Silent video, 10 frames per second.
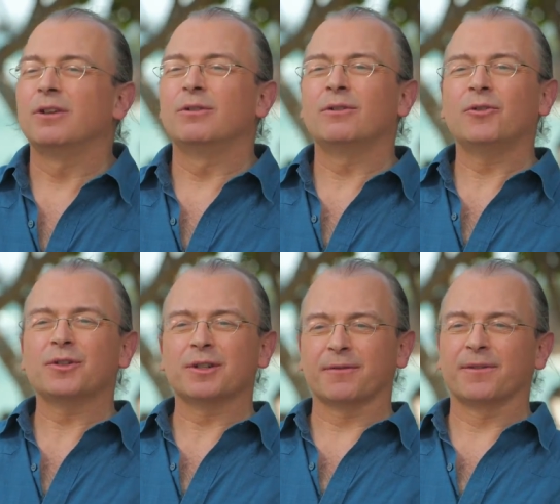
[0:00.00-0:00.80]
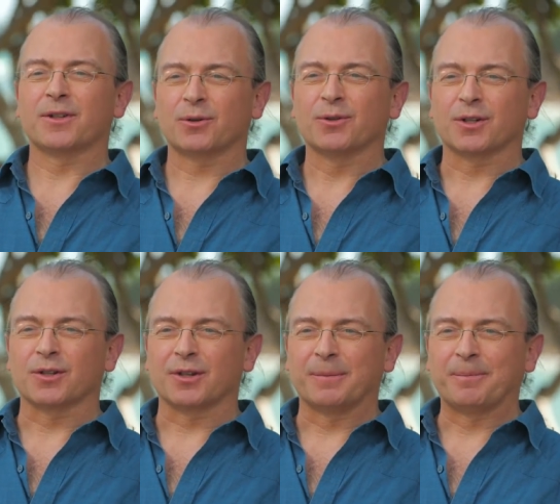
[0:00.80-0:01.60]
The universe is a physical
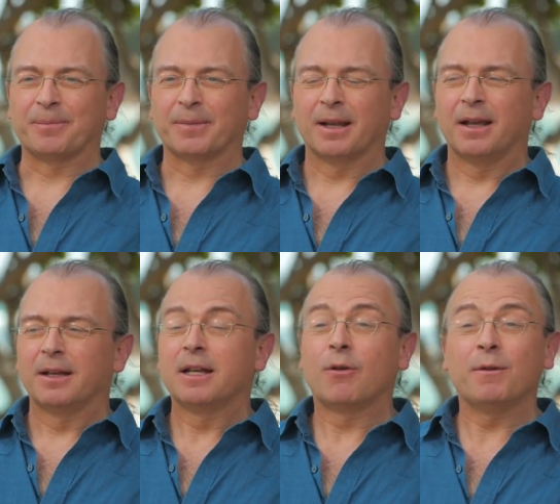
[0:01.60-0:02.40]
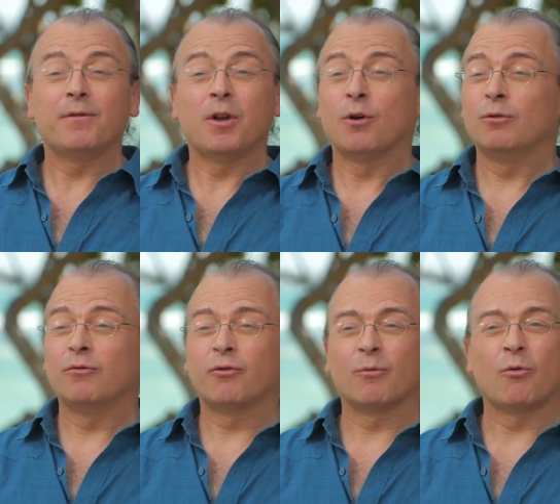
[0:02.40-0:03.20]
system now, we've known
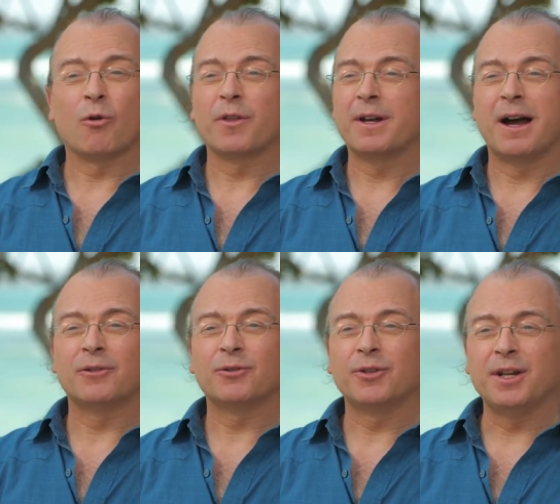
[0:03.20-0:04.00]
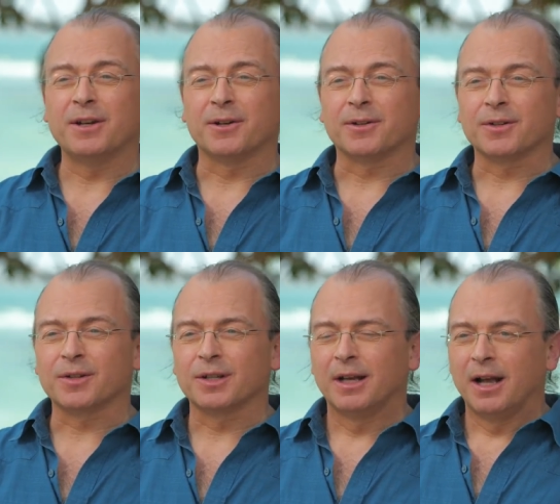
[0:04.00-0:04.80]
for more than 100
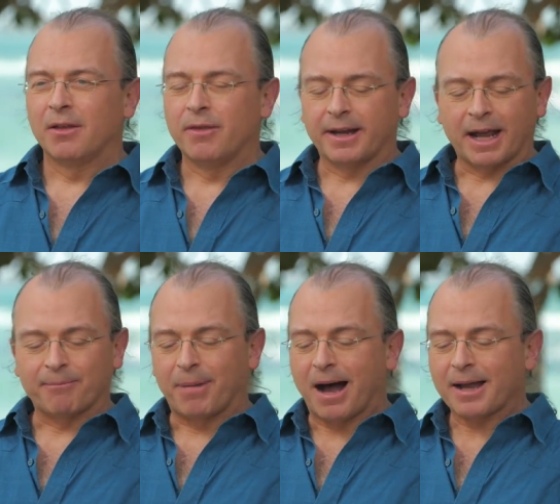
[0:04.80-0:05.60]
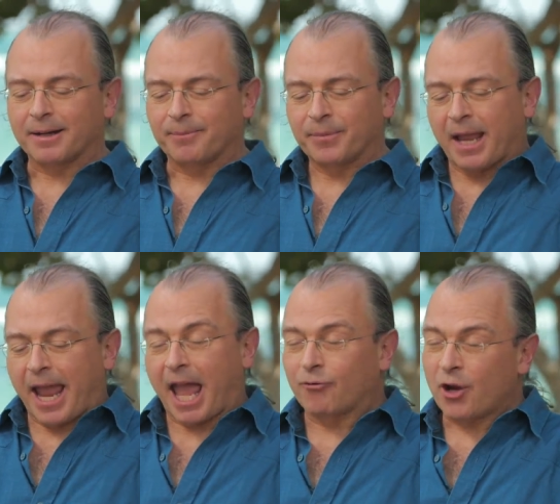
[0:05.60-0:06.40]
years that at bottom,
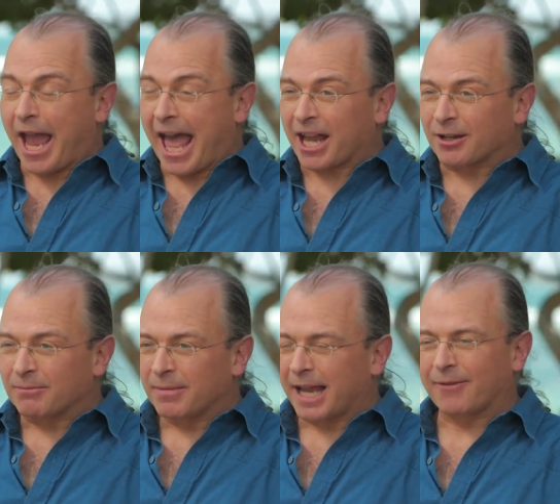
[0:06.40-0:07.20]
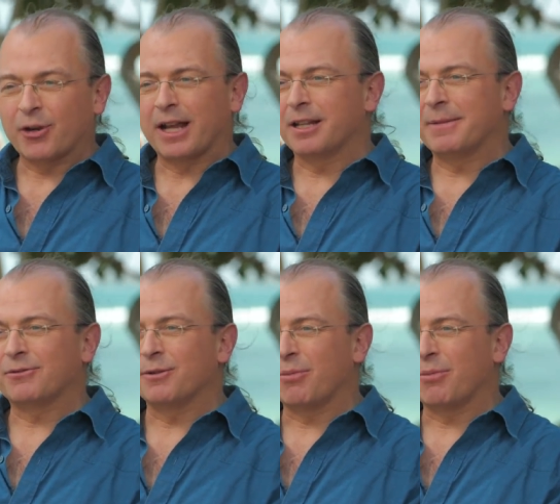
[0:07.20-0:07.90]
every atom, every elementary